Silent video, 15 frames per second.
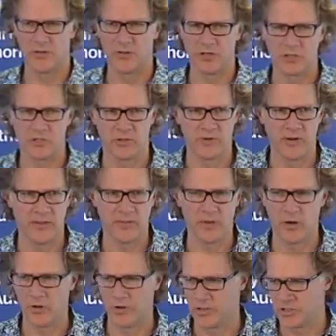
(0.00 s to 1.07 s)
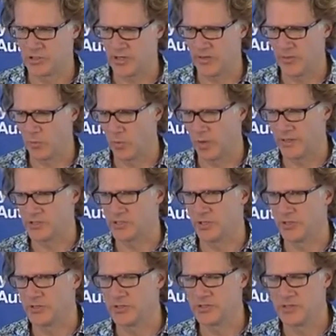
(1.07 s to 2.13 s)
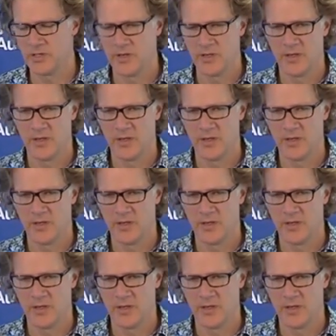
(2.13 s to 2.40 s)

on the issue around the orange and the white zones,